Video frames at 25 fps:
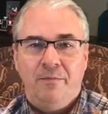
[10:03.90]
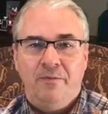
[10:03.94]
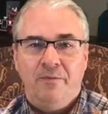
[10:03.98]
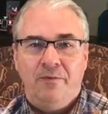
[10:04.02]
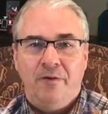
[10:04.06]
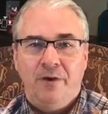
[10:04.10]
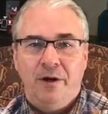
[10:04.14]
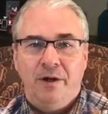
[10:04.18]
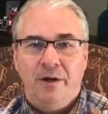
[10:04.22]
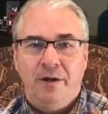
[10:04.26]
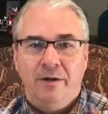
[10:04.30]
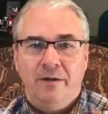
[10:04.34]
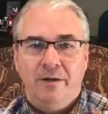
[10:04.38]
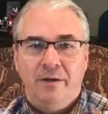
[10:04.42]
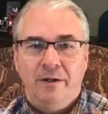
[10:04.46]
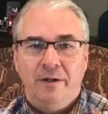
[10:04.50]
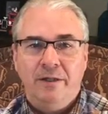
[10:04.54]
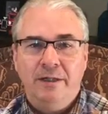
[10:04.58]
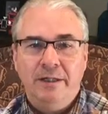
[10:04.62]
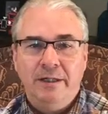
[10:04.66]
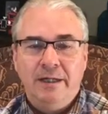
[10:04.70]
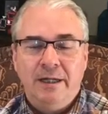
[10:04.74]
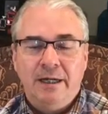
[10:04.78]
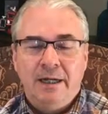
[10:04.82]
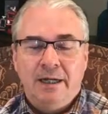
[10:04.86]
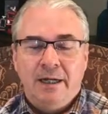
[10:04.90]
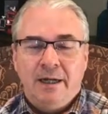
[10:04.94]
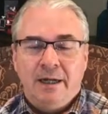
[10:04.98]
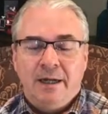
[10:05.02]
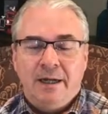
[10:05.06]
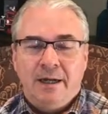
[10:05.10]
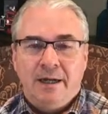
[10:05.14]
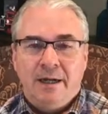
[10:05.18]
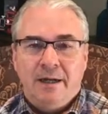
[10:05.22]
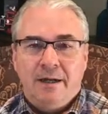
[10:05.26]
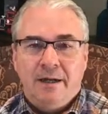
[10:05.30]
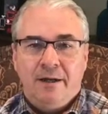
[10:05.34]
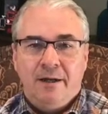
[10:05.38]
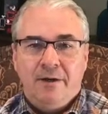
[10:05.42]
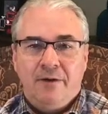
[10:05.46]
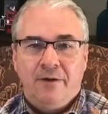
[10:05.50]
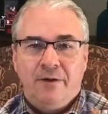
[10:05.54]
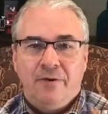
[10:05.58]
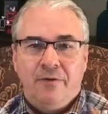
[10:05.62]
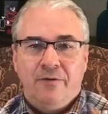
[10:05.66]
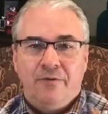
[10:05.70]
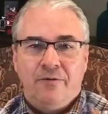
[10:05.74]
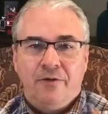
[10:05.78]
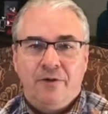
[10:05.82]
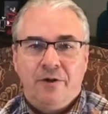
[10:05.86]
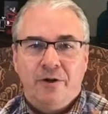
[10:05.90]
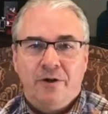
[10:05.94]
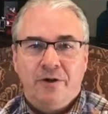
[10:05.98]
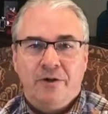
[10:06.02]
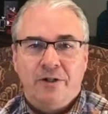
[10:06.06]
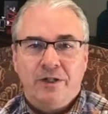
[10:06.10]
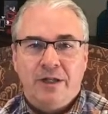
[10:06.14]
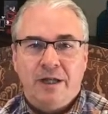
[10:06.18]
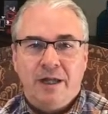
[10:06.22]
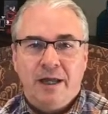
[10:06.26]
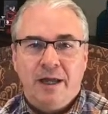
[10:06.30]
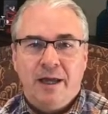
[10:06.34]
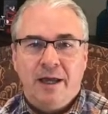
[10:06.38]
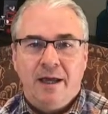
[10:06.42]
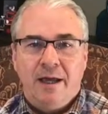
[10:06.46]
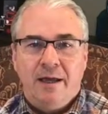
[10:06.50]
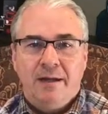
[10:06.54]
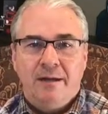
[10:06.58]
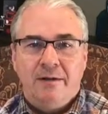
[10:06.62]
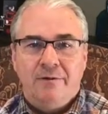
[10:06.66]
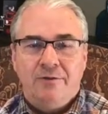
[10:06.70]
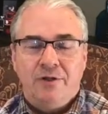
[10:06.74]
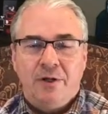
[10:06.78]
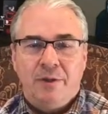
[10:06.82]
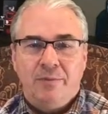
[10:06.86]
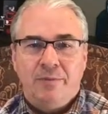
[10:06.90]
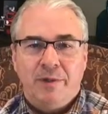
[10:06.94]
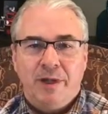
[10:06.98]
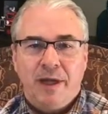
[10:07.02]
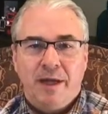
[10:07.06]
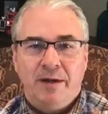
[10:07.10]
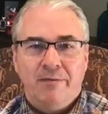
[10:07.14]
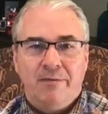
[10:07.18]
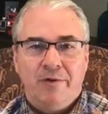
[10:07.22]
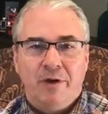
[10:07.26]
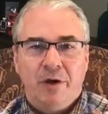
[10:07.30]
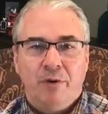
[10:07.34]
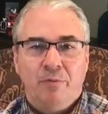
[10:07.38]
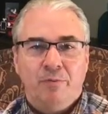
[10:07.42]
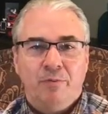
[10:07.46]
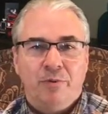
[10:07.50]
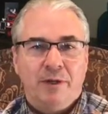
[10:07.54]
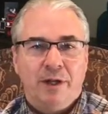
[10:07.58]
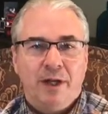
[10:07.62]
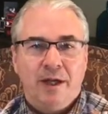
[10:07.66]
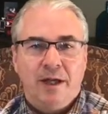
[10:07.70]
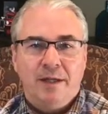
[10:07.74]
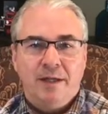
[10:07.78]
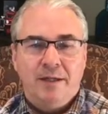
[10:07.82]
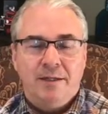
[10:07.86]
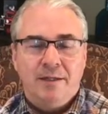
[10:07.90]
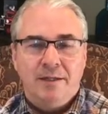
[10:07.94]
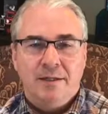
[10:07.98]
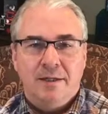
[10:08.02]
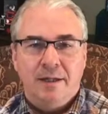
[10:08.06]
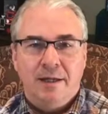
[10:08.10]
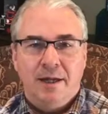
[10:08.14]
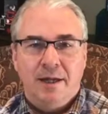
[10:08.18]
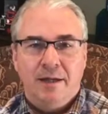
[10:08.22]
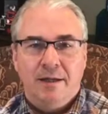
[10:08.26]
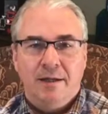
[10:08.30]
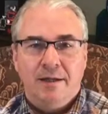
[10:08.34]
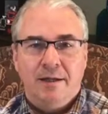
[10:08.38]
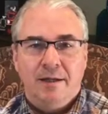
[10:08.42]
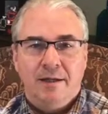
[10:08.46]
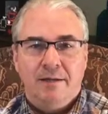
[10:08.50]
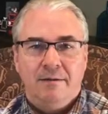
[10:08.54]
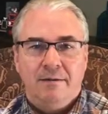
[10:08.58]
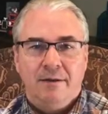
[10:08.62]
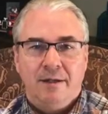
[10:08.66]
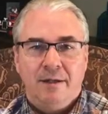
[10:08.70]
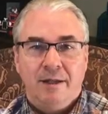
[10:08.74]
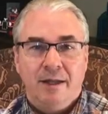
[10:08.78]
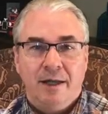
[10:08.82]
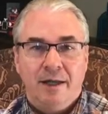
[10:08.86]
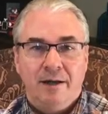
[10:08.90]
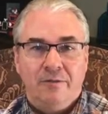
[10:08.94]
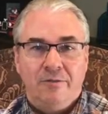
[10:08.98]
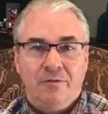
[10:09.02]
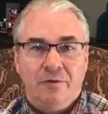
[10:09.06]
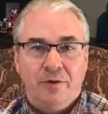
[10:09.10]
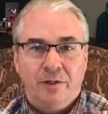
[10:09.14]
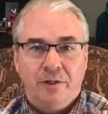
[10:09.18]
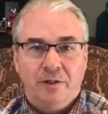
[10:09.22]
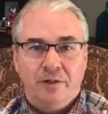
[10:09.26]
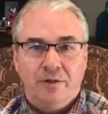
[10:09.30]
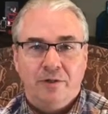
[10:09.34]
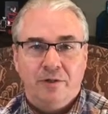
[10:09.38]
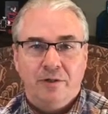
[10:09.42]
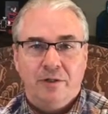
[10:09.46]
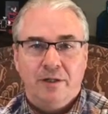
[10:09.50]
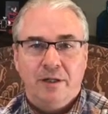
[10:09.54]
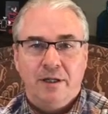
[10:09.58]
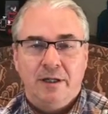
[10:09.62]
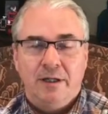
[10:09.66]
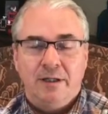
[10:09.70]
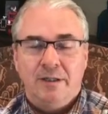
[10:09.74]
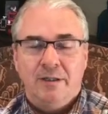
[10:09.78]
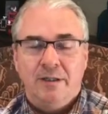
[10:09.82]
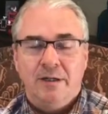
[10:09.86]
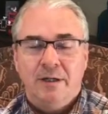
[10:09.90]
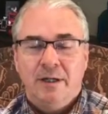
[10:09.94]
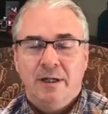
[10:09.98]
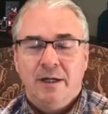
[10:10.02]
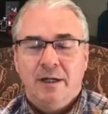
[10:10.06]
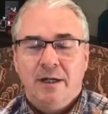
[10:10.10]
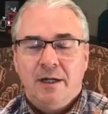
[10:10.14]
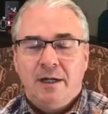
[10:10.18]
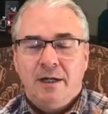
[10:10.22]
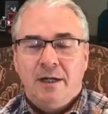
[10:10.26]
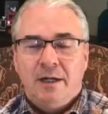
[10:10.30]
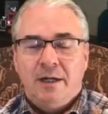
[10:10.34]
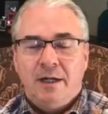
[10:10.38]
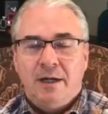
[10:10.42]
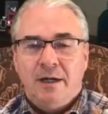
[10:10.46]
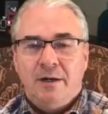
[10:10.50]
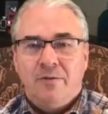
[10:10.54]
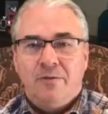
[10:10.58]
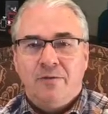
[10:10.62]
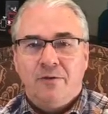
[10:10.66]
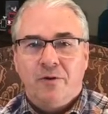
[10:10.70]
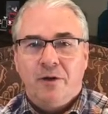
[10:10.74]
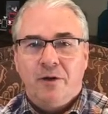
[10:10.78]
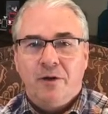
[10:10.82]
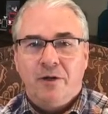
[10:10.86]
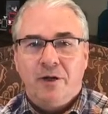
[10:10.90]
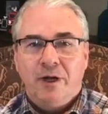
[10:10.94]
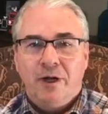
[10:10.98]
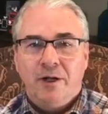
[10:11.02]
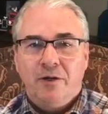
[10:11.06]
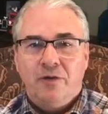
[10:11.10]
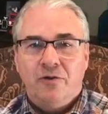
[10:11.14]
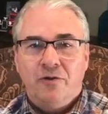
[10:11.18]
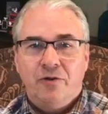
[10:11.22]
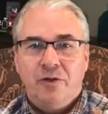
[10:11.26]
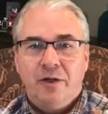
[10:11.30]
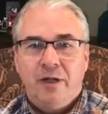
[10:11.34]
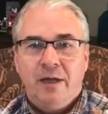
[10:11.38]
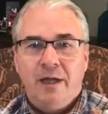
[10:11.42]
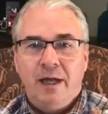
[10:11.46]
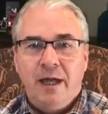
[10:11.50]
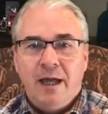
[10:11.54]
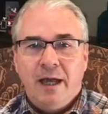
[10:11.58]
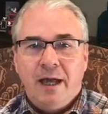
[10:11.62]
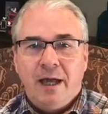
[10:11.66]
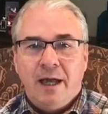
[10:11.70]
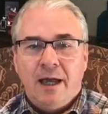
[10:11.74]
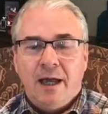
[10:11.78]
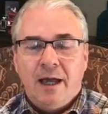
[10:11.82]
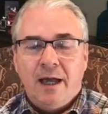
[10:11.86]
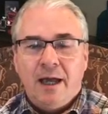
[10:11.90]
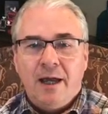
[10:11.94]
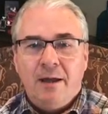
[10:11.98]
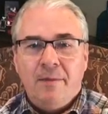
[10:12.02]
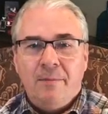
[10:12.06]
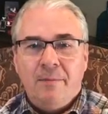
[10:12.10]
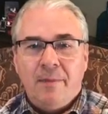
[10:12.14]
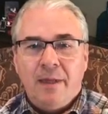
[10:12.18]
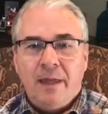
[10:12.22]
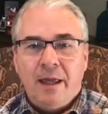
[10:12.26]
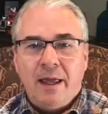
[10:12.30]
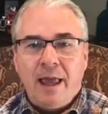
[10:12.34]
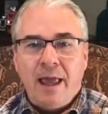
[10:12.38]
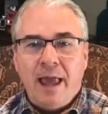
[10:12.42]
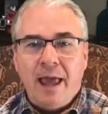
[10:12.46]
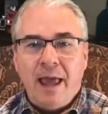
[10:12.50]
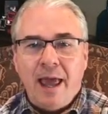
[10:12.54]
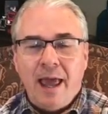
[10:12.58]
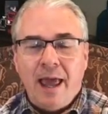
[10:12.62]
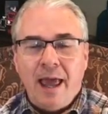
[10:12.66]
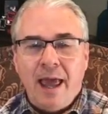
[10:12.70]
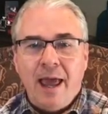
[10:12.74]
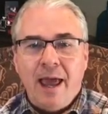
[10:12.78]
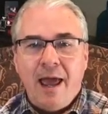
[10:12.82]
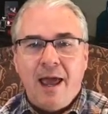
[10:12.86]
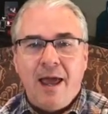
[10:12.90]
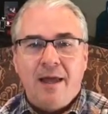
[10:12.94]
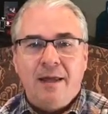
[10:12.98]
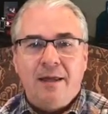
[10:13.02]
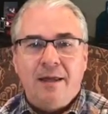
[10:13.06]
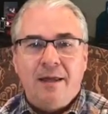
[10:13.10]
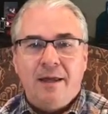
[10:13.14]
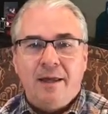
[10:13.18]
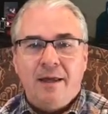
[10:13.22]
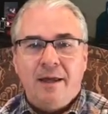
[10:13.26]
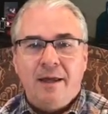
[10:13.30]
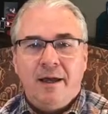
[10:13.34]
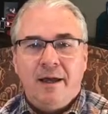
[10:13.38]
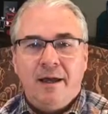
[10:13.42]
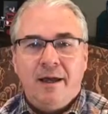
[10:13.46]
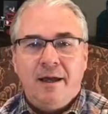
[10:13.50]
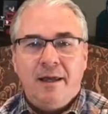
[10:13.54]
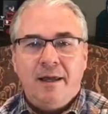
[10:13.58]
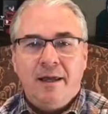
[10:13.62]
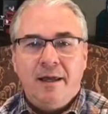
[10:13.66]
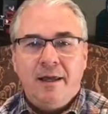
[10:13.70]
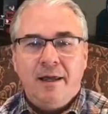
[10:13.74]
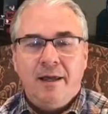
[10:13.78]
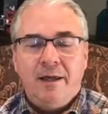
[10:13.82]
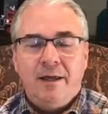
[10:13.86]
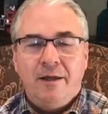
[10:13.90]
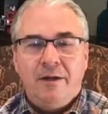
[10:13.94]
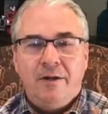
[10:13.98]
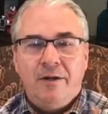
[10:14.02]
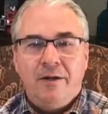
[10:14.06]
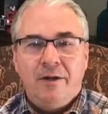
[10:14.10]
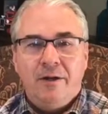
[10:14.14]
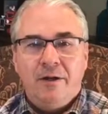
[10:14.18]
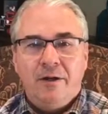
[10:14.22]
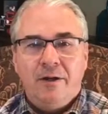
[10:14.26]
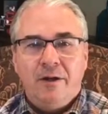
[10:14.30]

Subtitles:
fought in the 101st and jumped out of airplanes and did a lot of really good things for our country. And he had